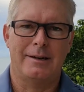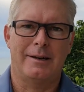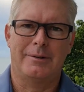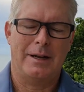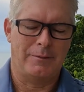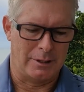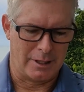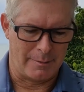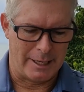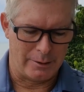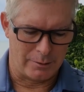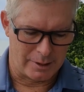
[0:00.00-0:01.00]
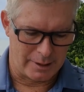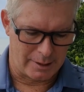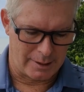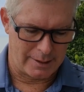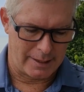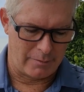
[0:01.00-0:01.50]
I'm gonna have to look at my notes
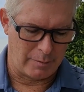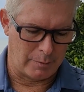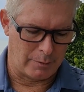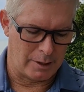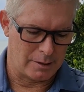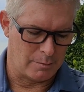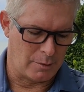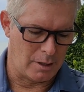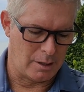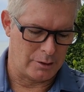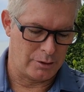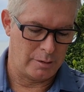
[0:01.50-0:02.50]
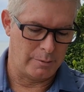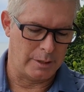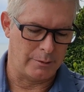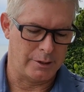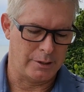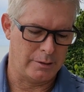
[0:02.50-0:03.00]
now. I can't memorize them all. I should be
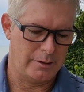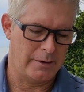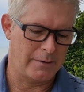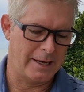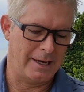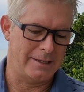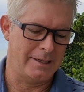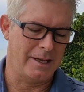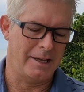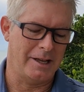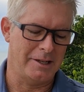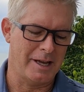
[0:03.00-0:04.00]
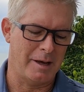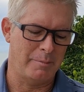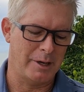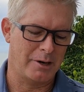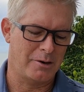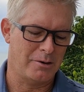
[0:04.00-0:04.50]
able to. They've got
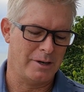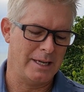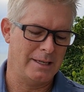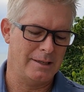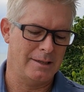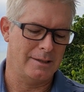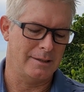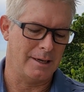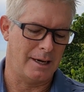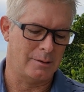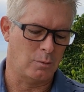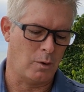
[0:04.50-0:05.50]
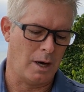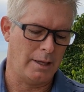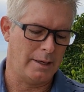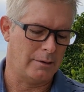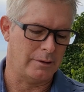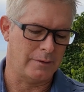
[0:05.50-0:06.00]
.bitcoin,
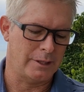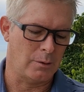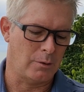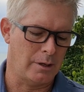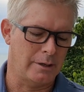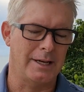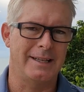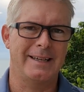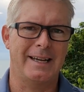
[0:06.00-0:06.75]
.wallet, I don't know if I said wallet or not.